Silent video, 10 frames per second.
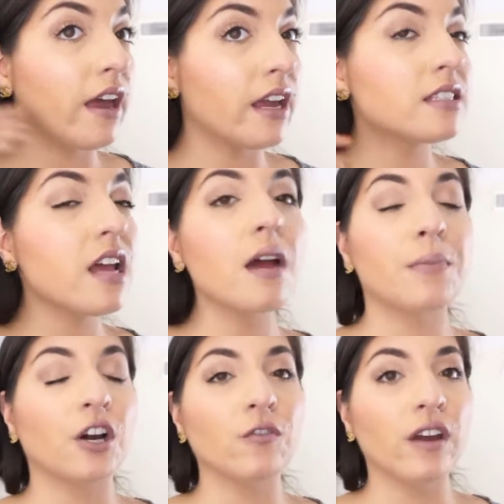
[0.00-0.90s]
it's
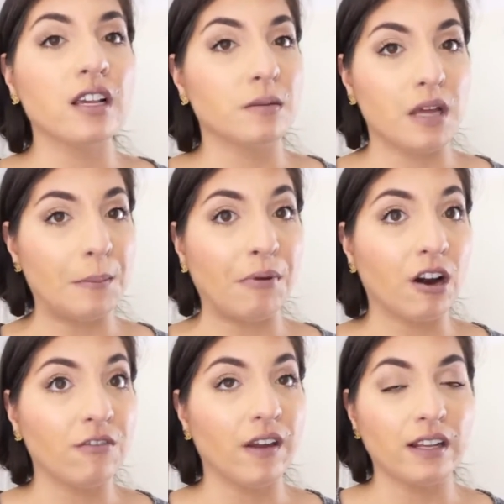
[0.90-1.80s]
not perfect, so I'm not
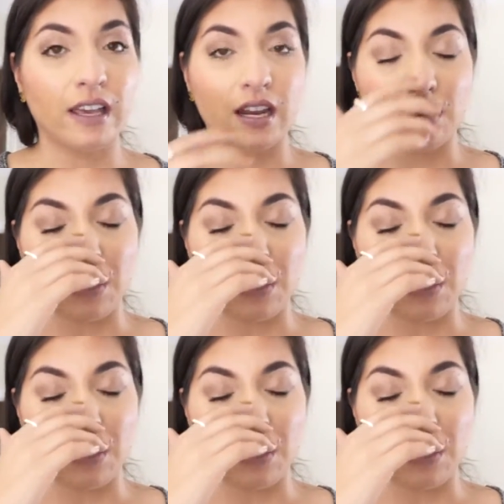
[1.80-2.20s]
perfect at getting